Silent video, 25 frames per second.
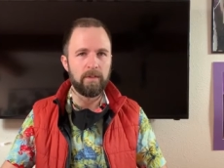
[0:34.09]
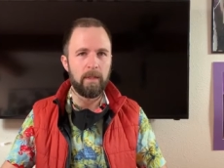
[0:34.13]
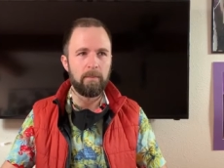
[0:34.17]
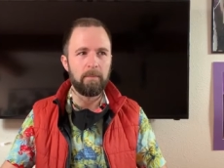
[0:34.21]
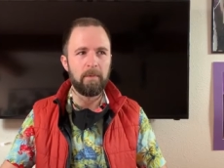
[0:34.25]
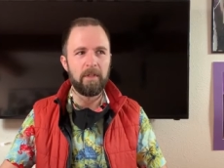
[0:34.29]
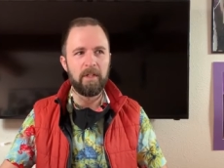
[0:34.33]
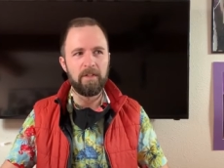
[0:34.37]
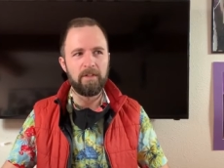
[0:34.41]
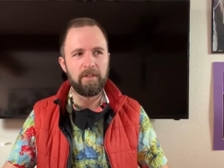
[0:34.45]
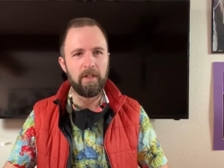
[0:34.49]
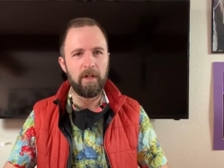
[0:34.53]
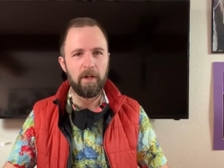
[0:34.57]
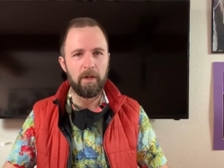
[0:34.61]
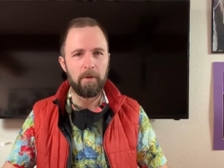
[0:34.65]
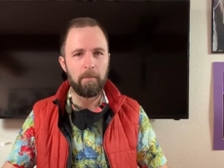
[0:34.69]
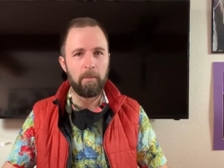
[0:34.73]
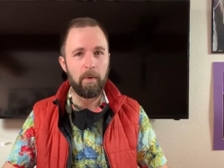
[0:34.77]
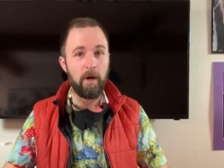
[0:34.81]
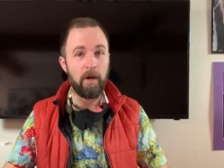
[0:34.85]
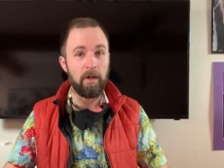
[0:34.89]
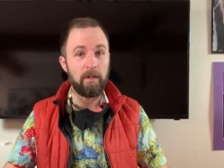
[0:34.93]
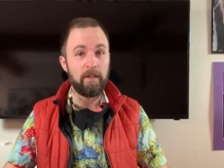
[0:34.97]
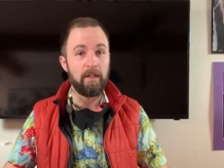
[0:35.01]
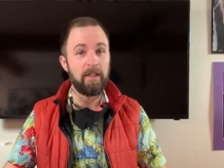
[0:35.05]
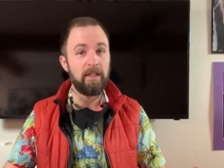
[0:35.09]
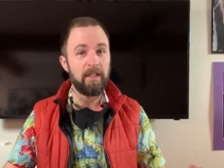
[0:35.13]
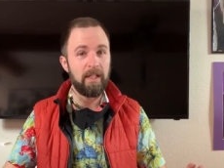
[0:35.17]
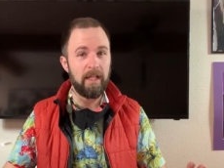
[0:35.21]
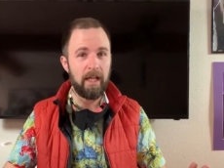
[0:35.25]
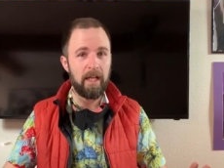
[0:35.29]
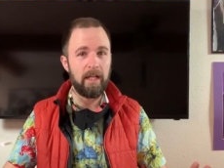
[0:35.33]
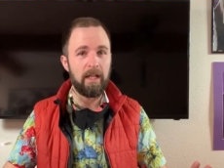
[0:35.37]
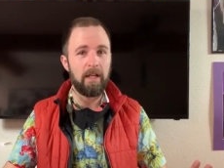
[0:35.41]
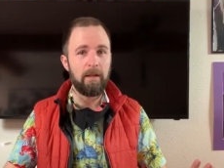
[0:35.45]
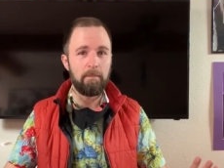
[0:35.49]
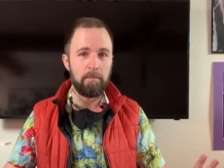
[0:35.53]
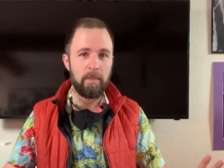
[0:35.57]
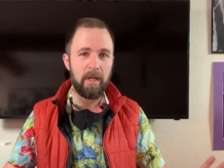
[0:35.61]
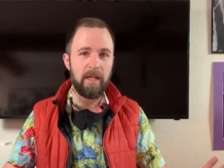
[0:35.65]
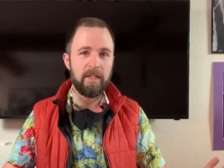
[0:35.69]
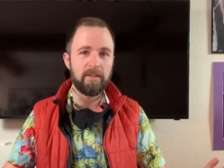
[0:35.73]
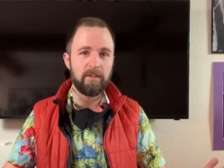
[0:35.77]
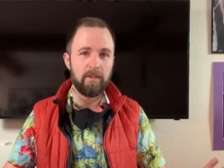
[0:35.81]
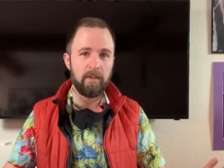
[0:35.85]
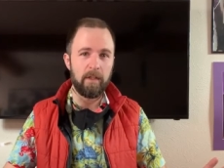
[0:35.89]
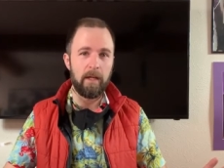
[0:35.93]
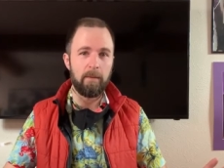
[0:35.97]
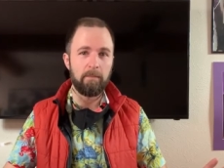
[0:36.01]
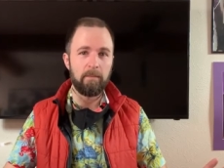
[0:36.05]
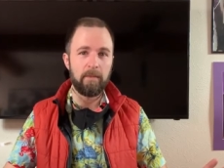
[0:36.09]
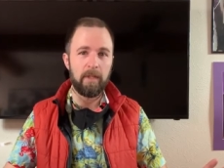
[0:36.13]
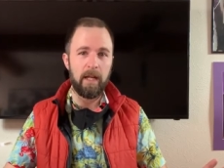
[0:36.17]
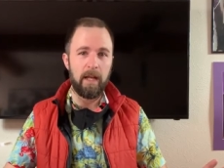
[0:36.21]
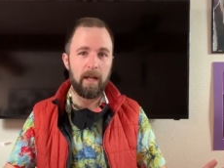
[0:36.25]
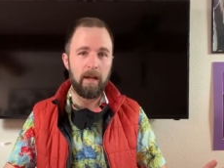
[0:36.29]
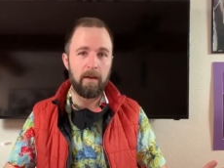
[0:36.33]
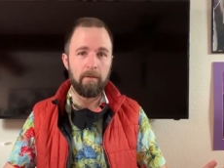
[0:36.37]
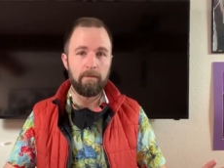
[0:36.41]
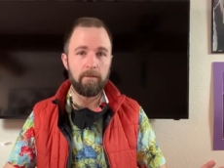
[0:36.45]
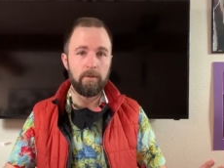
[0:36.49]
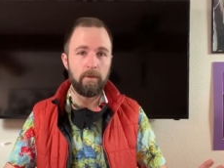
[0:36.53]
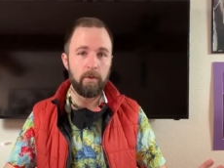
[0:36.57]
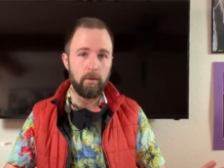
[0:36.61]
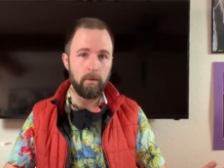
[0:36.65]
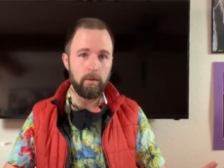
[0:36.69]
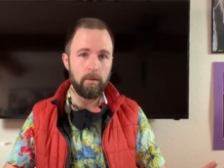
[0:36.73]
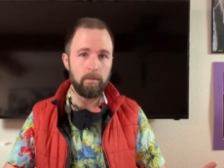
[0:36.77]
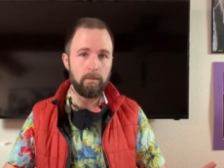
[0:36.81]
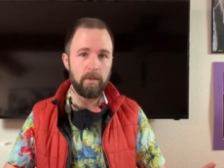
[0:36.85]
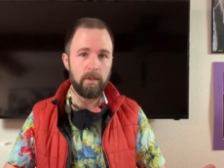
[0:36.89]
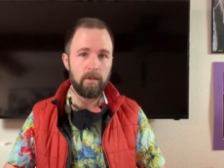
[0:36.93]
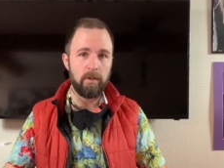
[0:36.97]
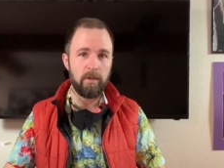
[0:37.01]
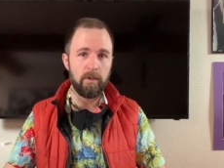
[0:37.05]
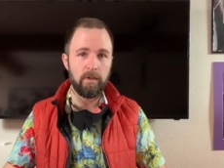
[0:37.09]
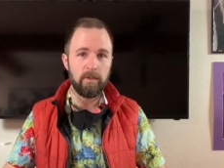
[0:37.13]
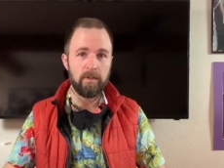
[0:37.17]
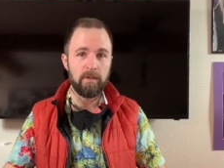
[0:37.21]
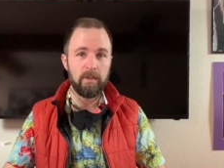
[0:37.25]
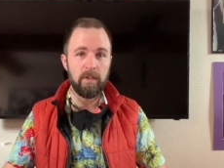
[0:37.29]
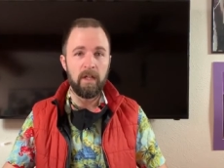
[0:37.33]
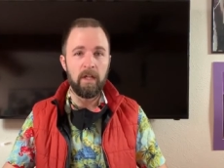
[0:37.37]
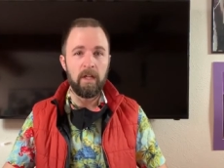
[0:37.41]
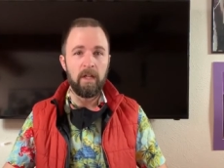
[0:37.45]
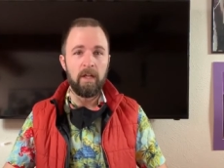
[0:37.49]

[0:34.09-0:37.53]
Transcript: I'm going to tear it apart, and in the end, I'm going to have two computers,